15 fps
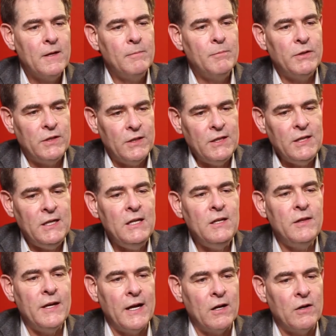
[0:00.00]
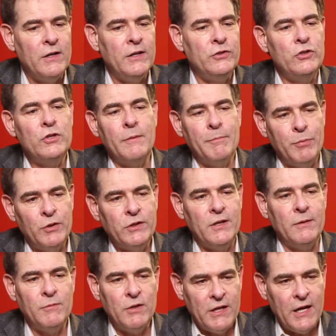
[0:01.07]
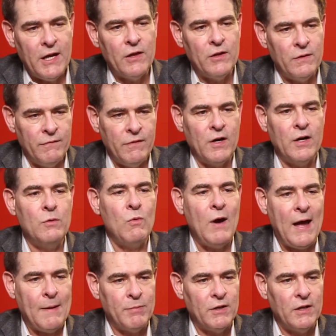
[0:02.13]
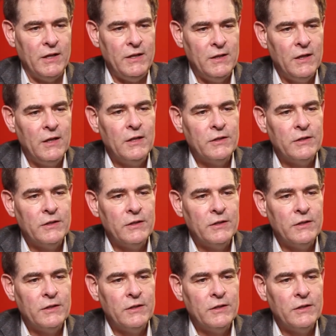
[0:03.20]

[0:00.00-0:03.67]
But the key there is you can put them together very rapidly.